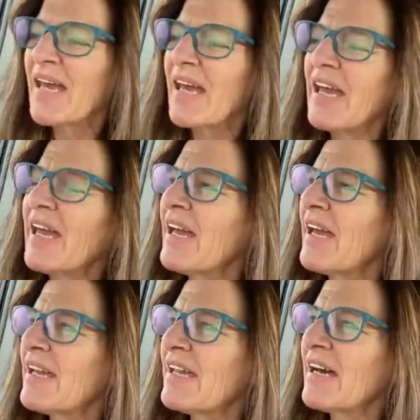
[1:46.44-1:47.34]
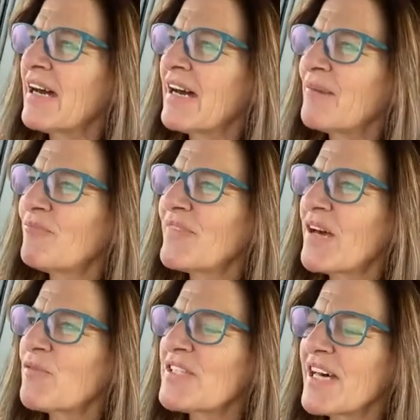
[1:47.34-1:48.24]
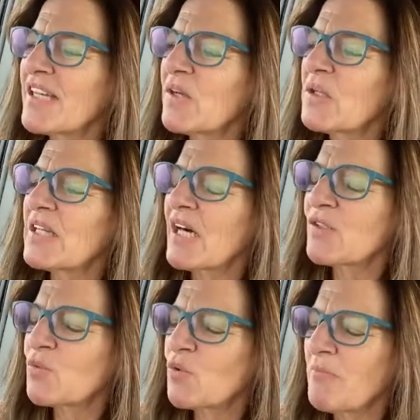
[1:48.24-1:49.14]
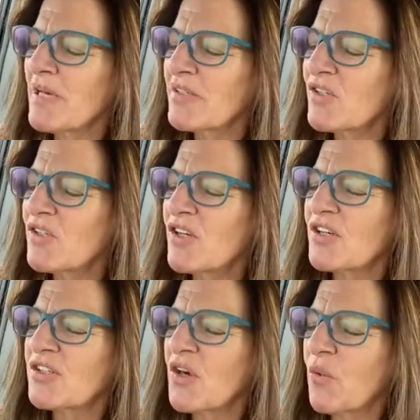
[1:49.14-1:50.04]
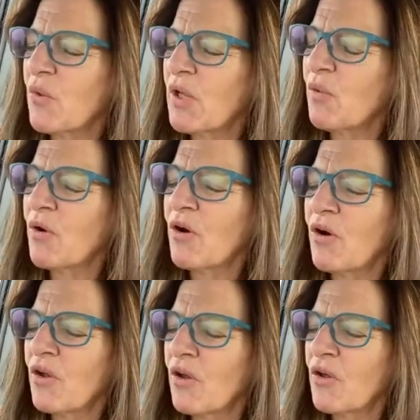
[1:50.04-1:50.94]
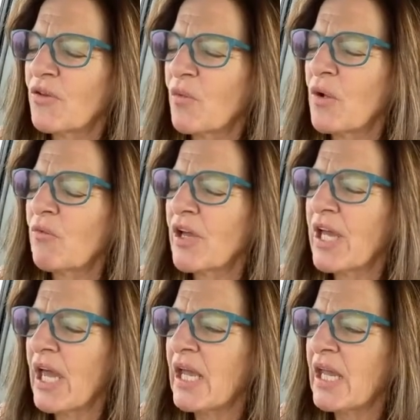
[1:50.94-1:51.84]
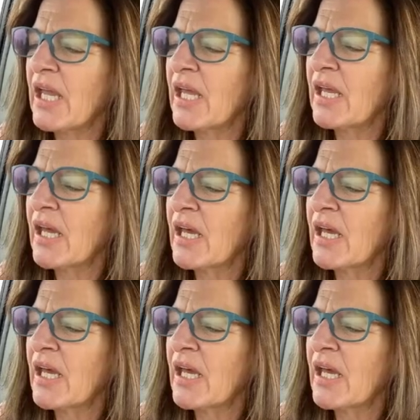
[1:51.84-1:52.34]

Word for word: and um, that was i know that those were messages that we were that we were gaining